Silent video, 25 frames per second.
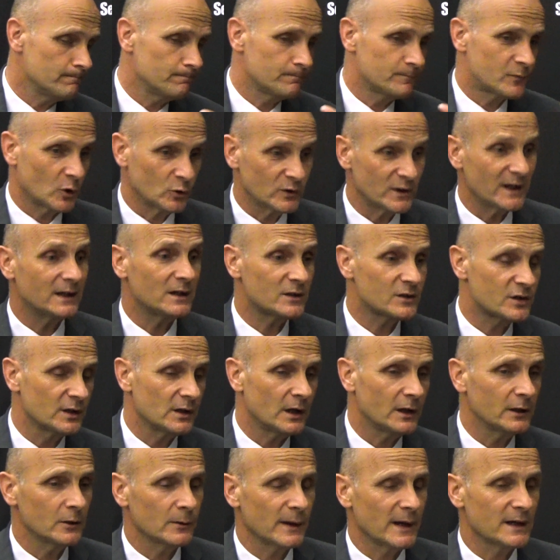So that is
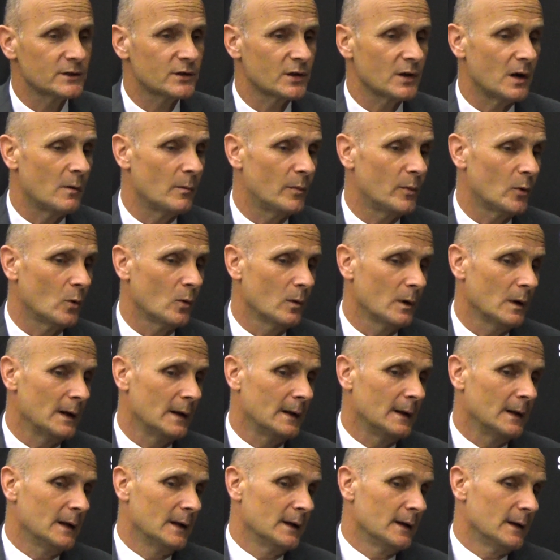another example.
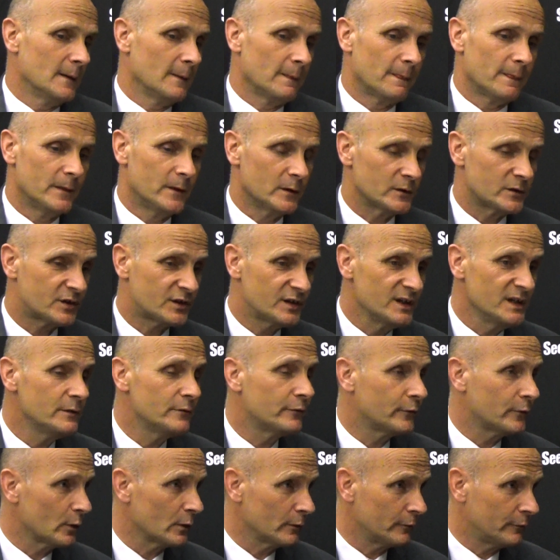The Seed
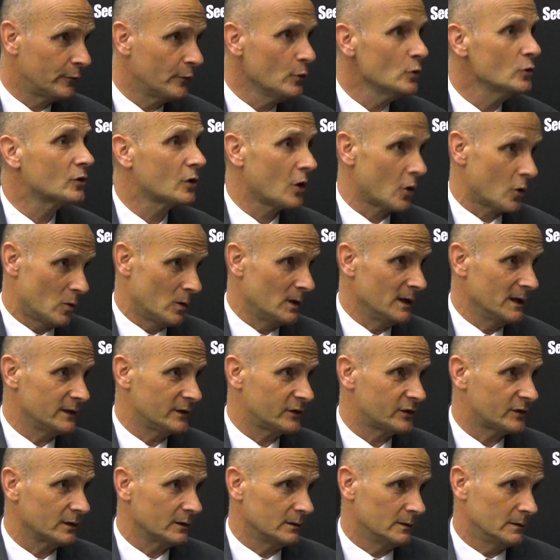for Food
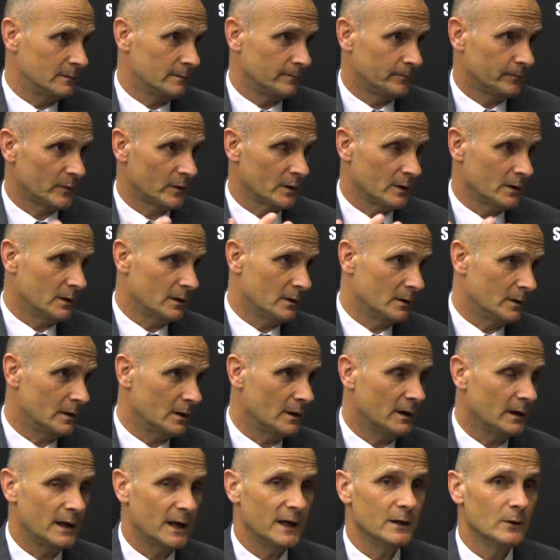Coalition,
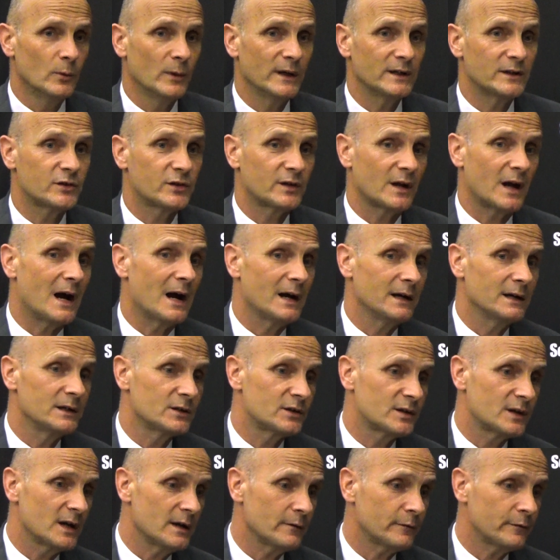in which
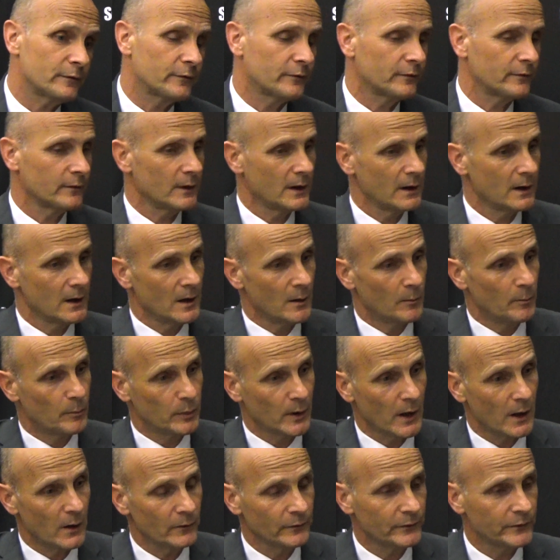ISF,
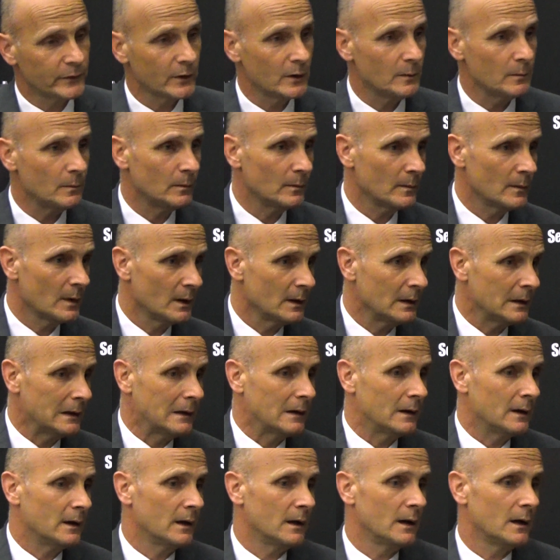Plantum,
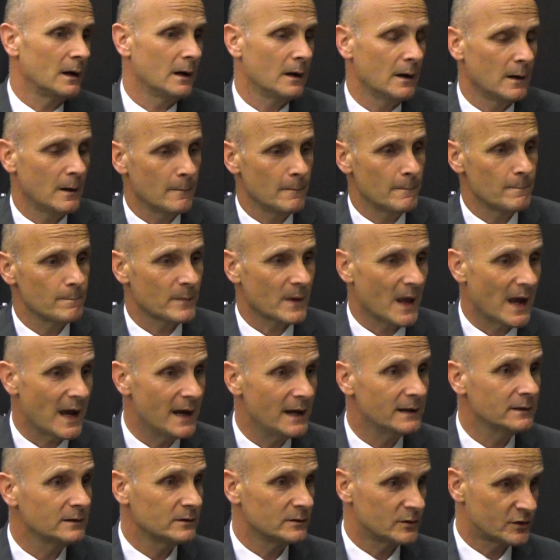
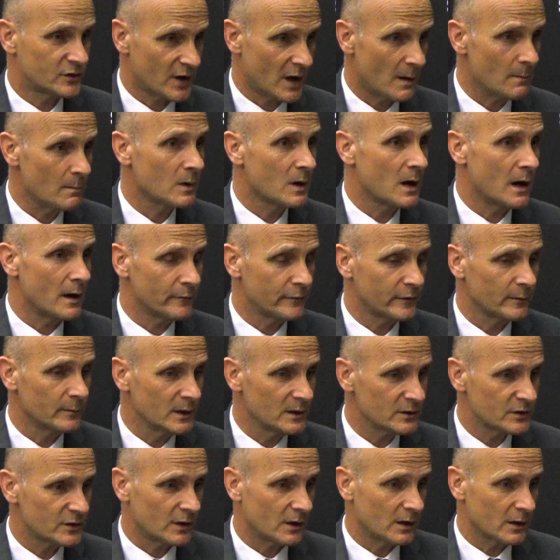and some
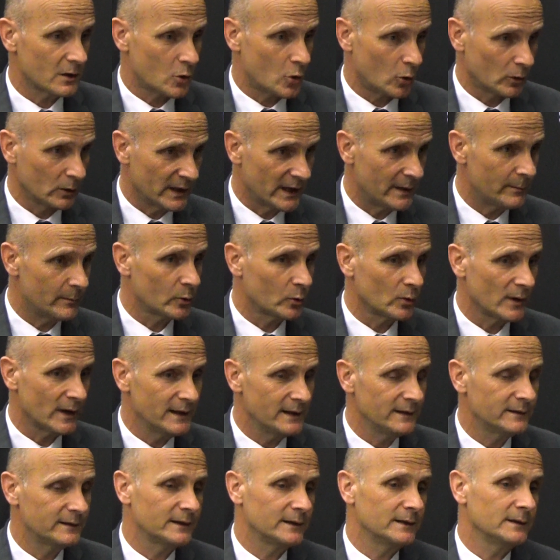governments are
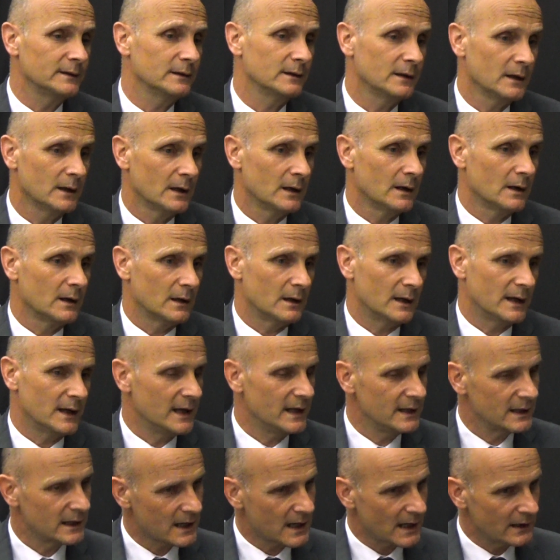collaborating
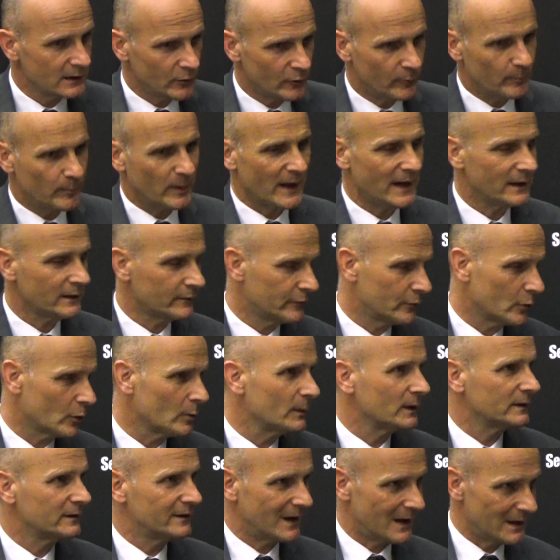in a kind of platform,
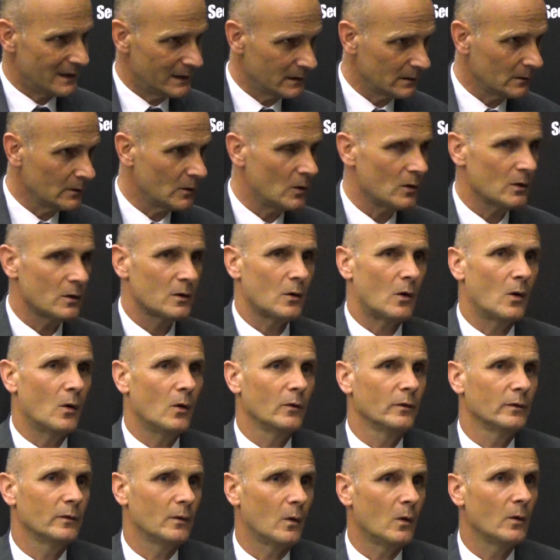a dialogue
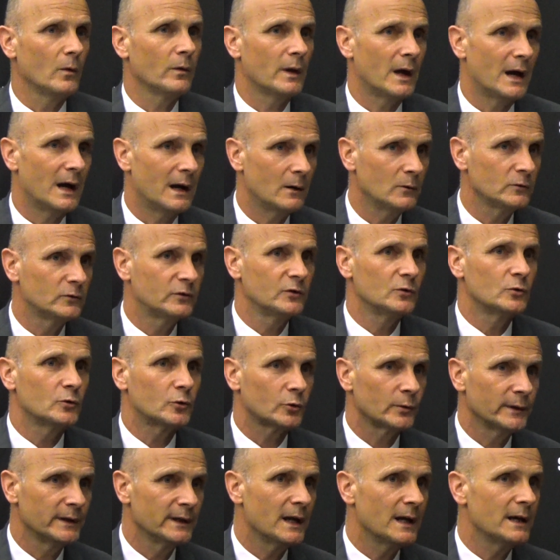on how to
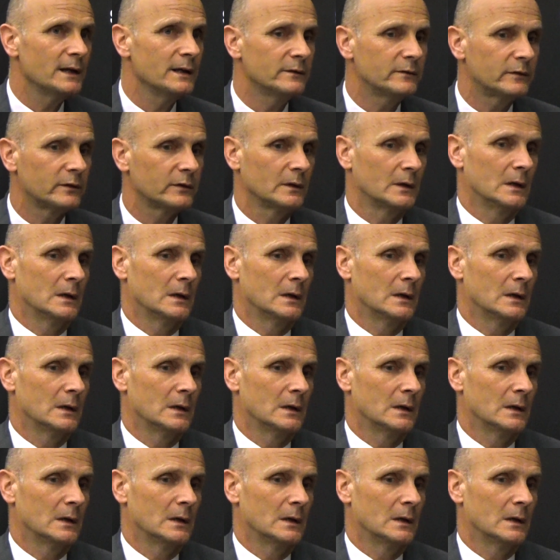create